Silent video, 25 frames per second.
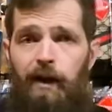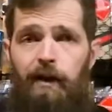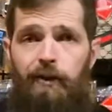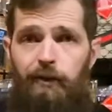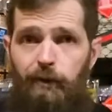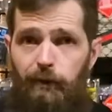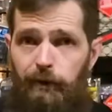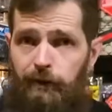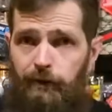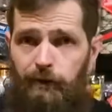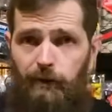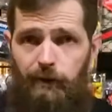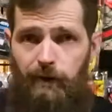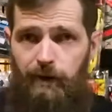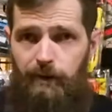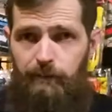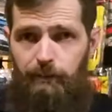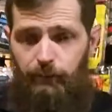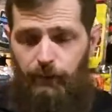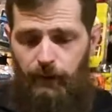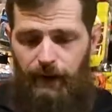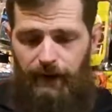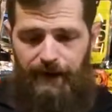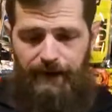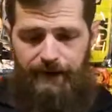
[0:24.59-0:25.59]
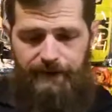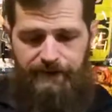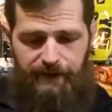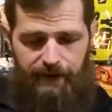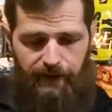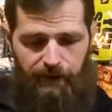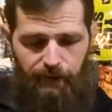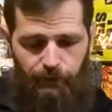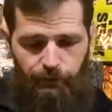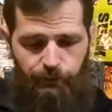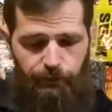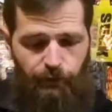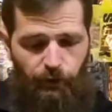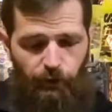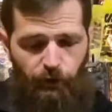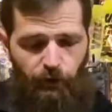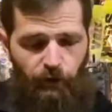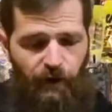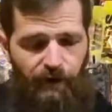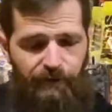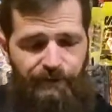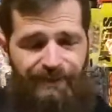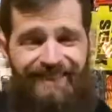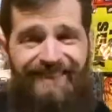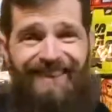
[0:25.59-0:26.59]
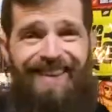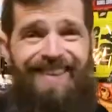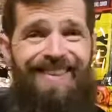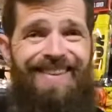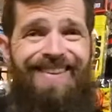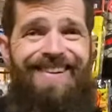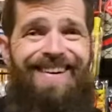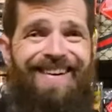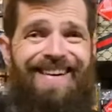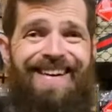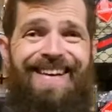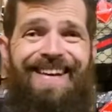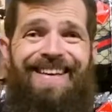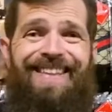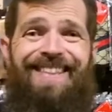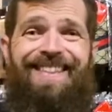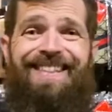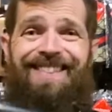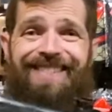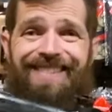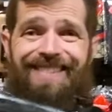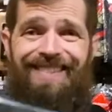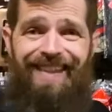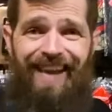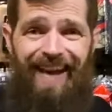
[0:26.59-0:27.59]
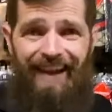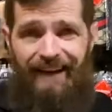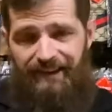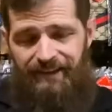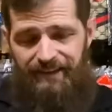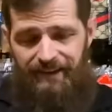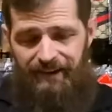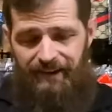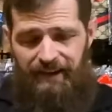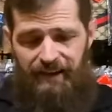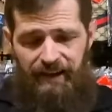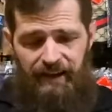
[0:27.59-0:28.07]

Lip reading: So let's go ahead and break it down. First off, this gun is light.